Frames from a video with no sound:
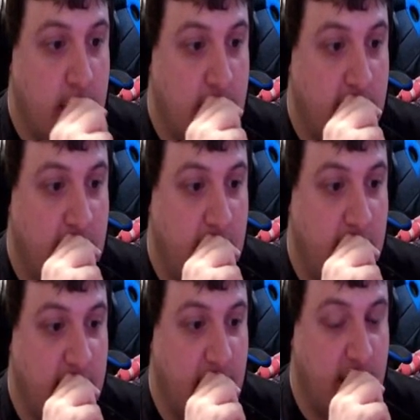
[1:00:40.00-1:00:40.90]
Oh,
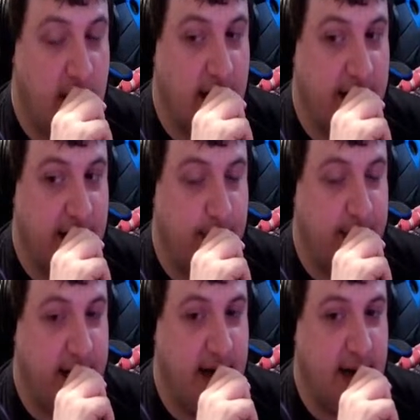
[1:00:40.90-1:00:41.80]
you are gonna
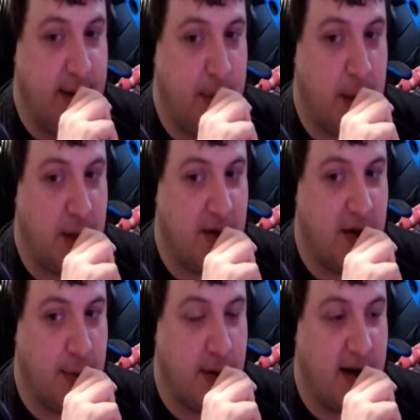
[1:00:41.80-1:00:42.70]
be trust the
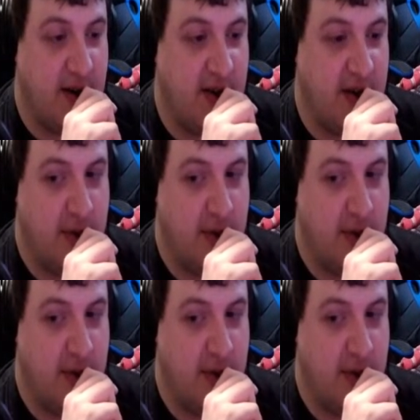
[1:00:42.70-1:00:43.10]
process